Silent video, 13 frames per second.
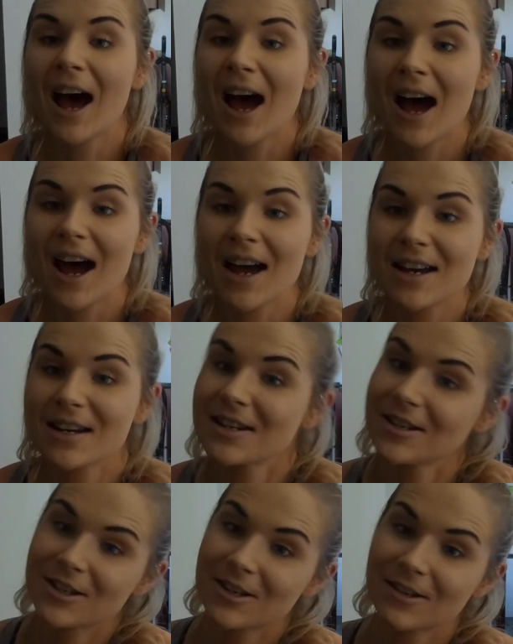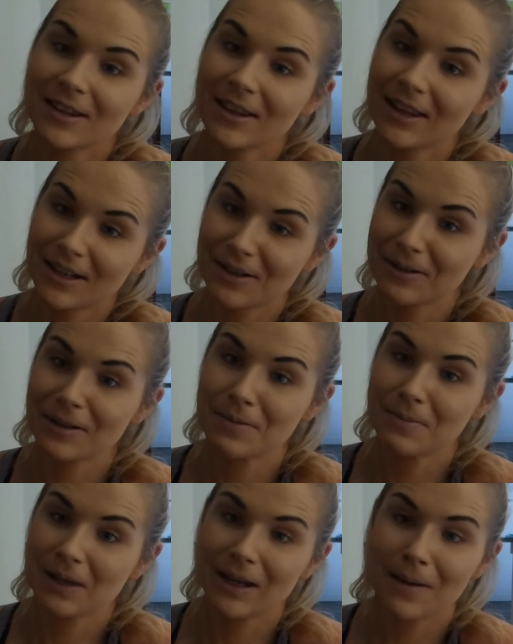I should literally
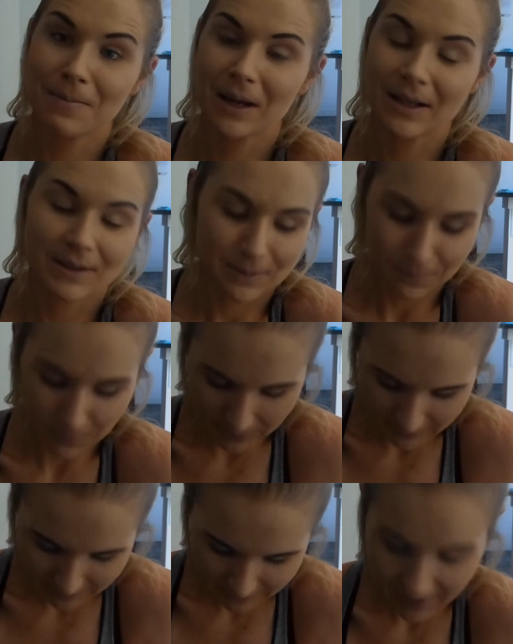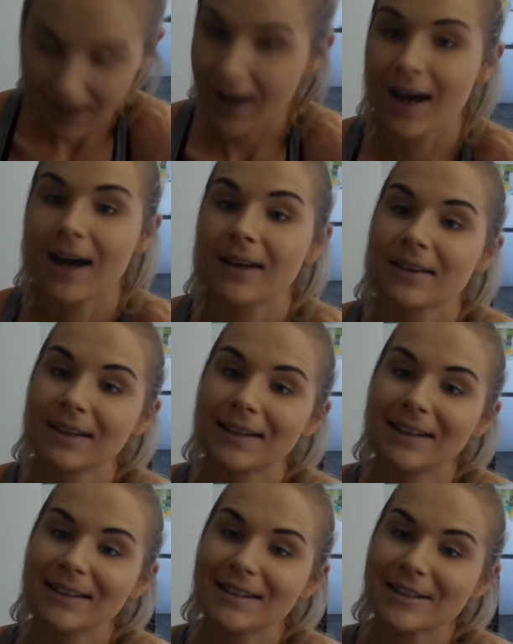be a Man Sports
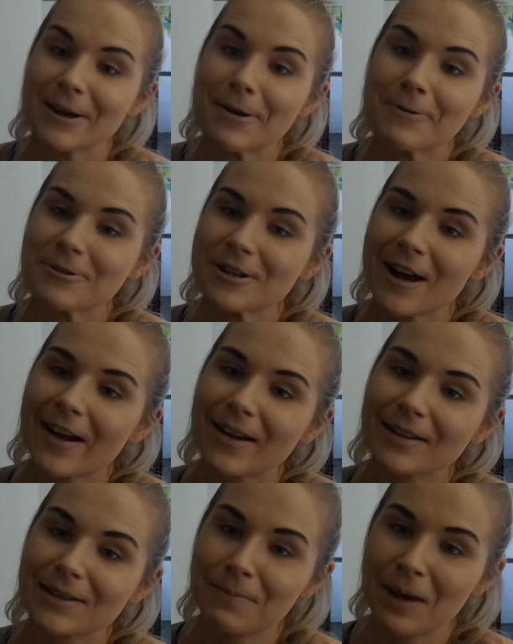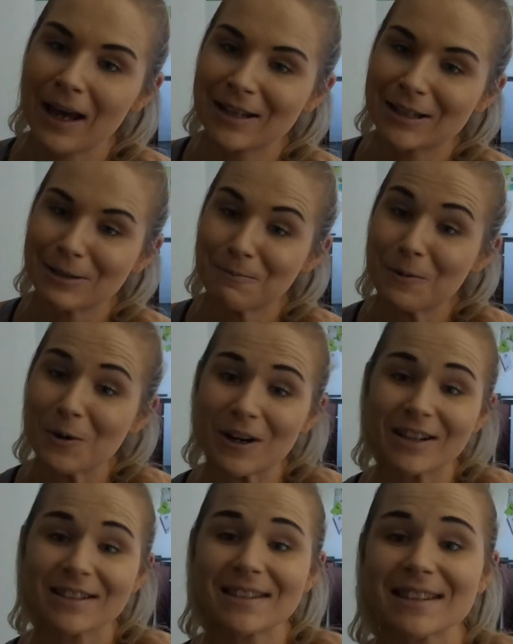athlete. So shout out to Man
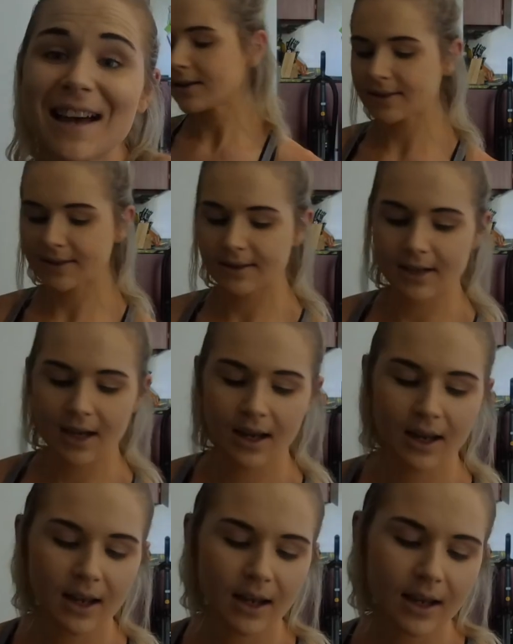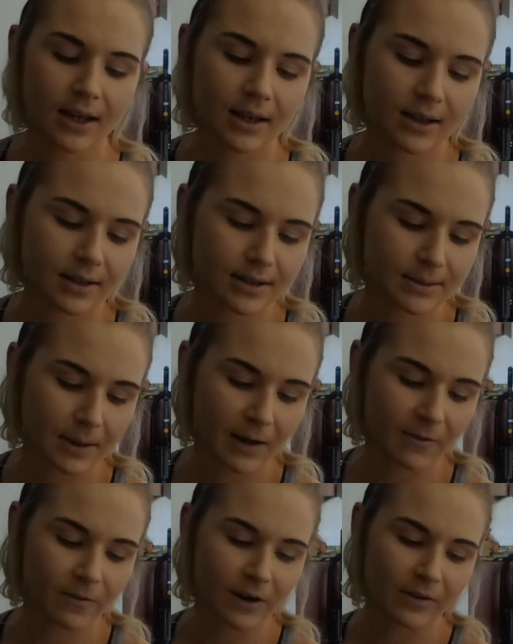Sports. Next is
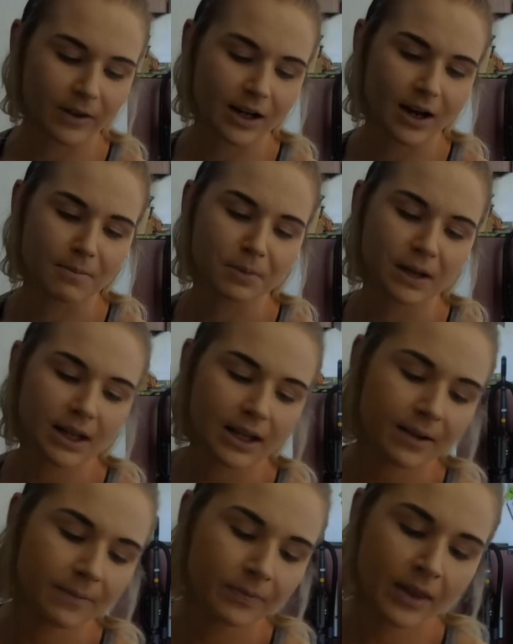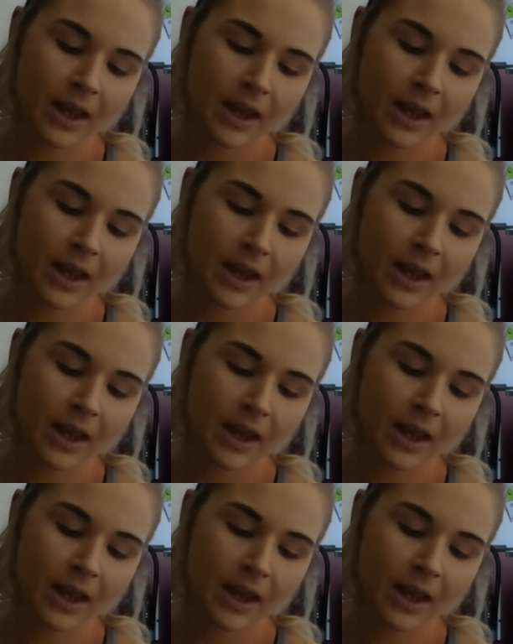my favorite company.